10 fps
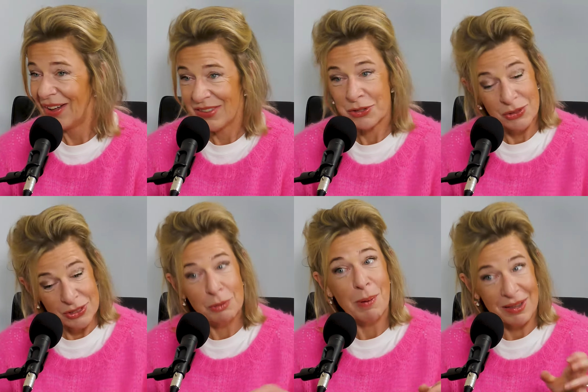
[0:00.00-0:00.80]
And this was
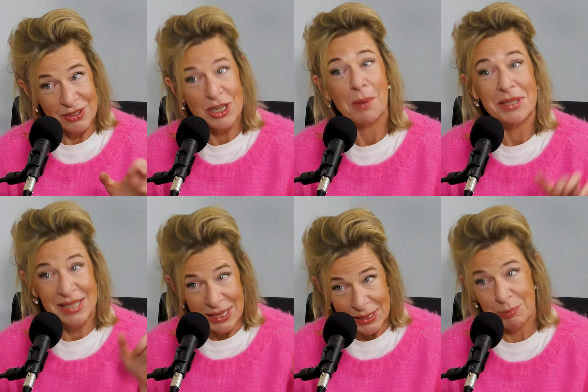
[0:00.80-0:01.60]
still back in the time of
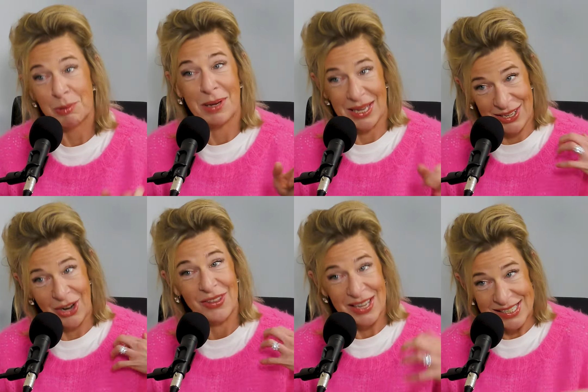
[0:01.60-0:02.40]
sensible uh -huh. me. You
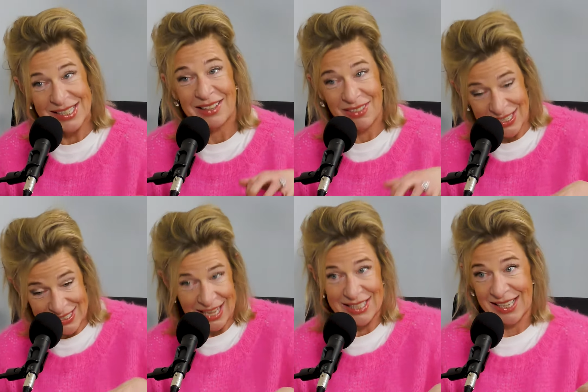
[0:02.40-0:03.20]
know, that isn't in this
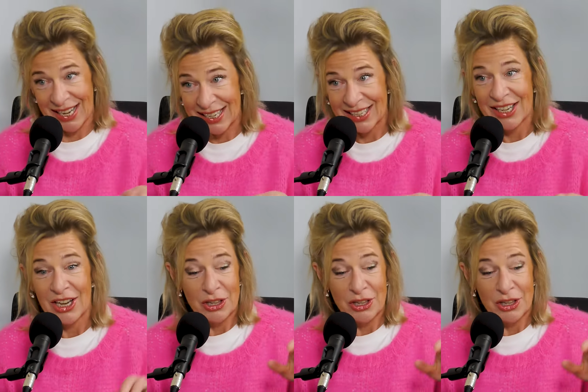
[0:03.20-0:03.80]
setting.